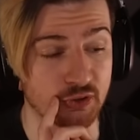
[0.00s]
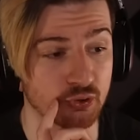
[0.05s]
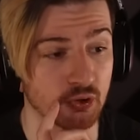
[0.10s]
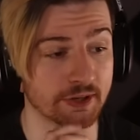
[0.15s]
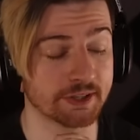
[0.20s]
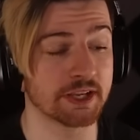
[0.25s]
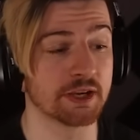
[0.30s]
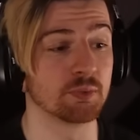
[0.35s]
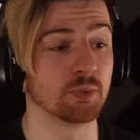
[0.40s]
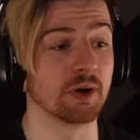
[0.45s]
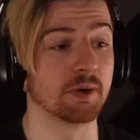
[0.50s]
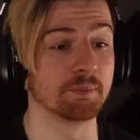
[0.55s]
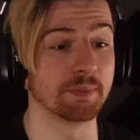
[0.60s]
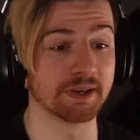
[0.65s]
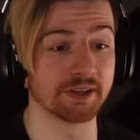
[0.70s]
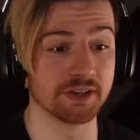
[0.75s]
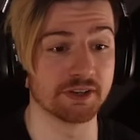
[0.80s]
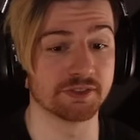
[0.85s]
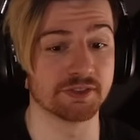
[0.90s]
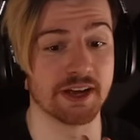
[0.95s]
a tricky one
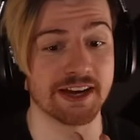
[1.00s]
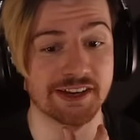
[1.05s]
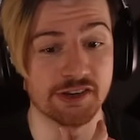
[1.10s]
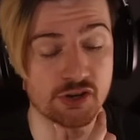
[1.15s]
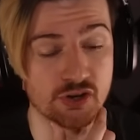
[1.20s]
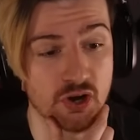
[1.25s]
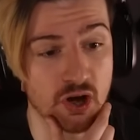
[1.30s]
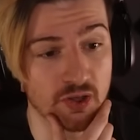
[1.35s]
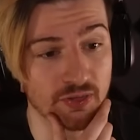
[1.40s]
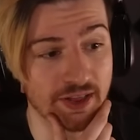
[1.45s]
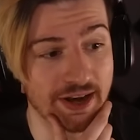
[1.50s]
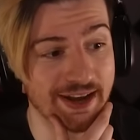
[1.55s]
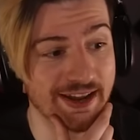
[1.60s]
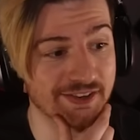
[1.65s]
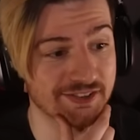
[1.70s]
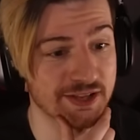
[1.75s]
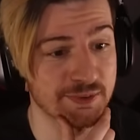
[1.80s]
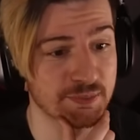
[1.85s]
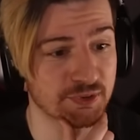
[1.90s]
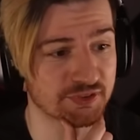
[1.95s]
because uh, he's not on the
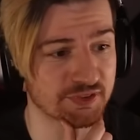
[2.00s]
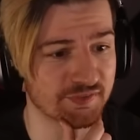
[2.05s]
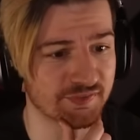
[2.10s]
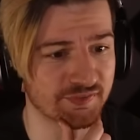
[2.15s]
list. He must